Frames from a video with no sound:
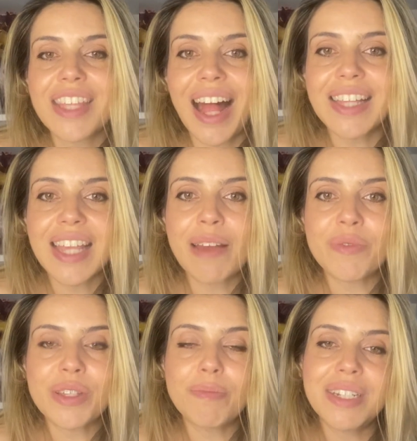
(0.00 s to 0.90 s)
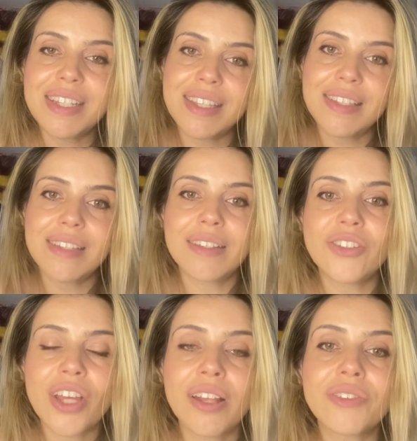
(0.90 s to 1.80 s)
Alzheimer's, but diseases in
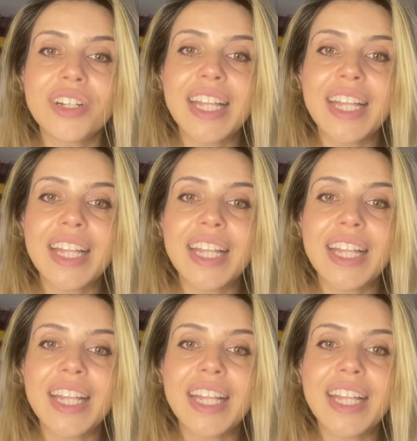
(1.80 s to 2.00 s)
general.